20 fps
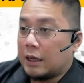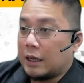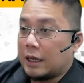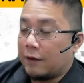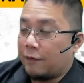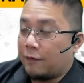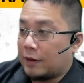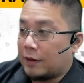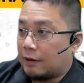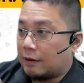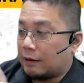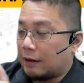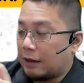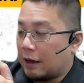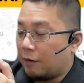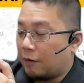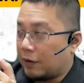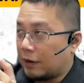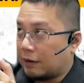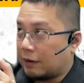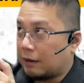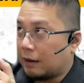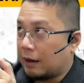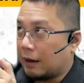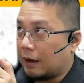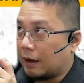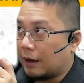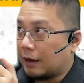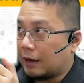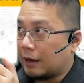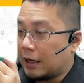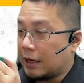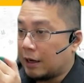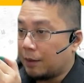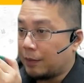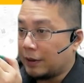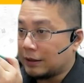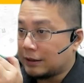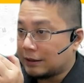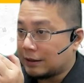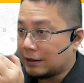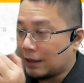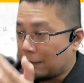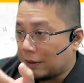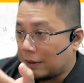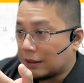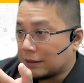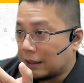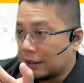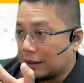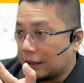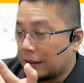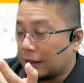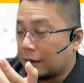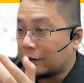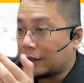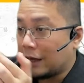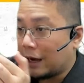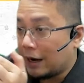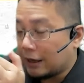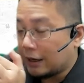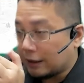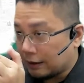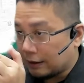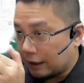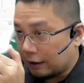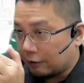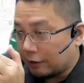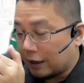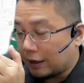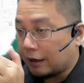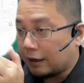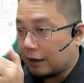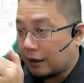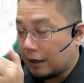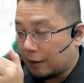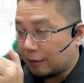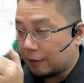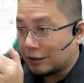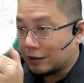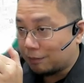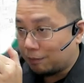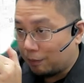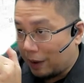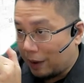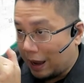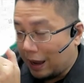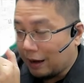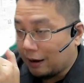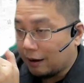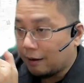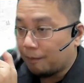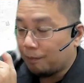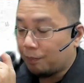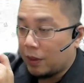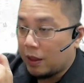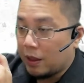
If it's the ligament snap in the center, they'll tie the ligaments back.